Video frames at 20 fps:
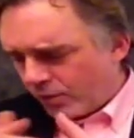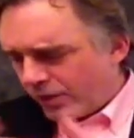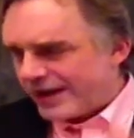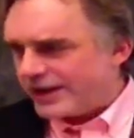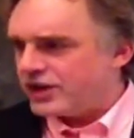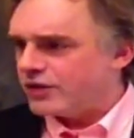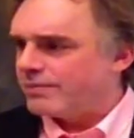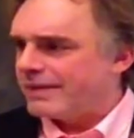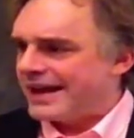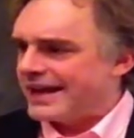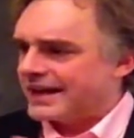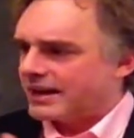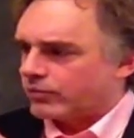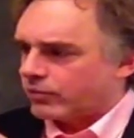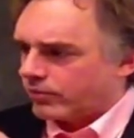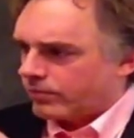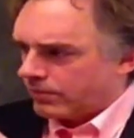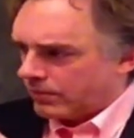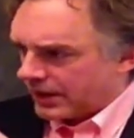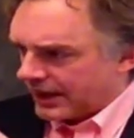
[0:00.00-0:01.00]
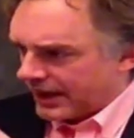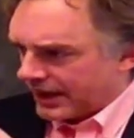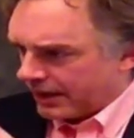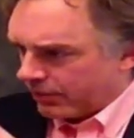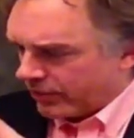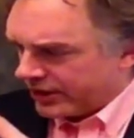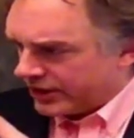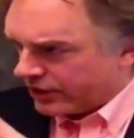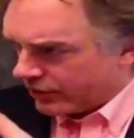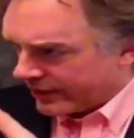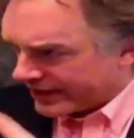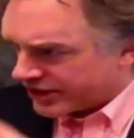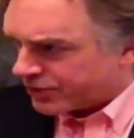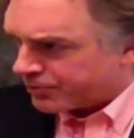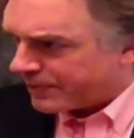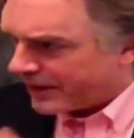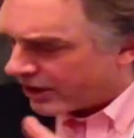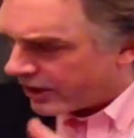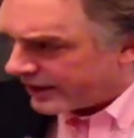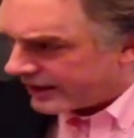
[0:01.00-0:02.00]
when you, made a, when you
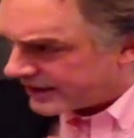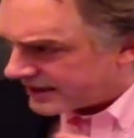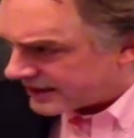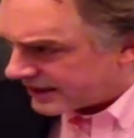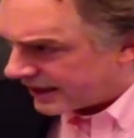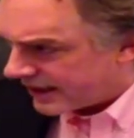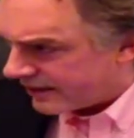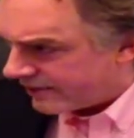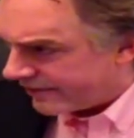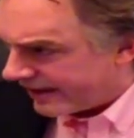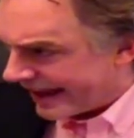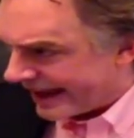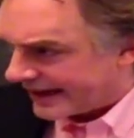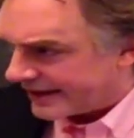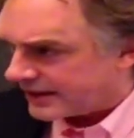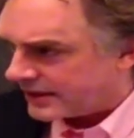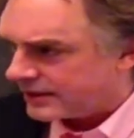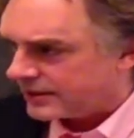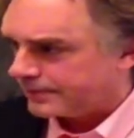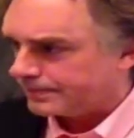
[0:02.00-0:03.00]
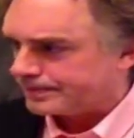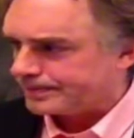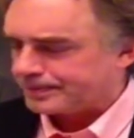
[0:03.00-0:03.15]
experienced an event,